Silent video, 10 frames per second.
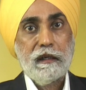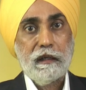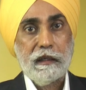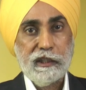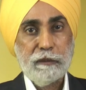
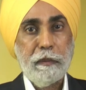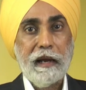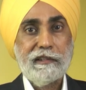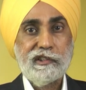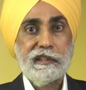
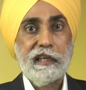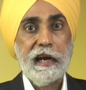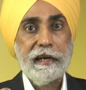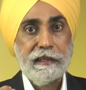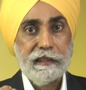dispels the
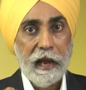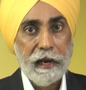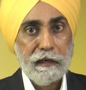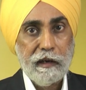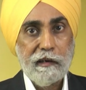
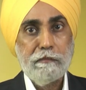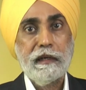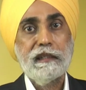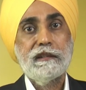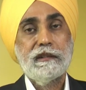
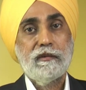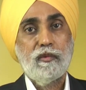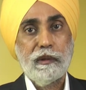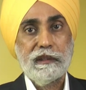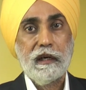entanglement
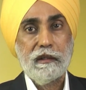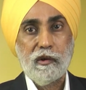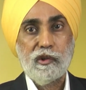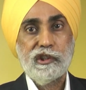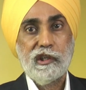with the
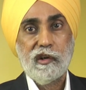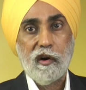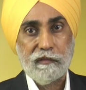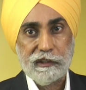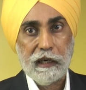notion
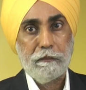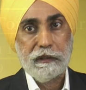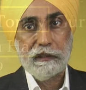of Jam,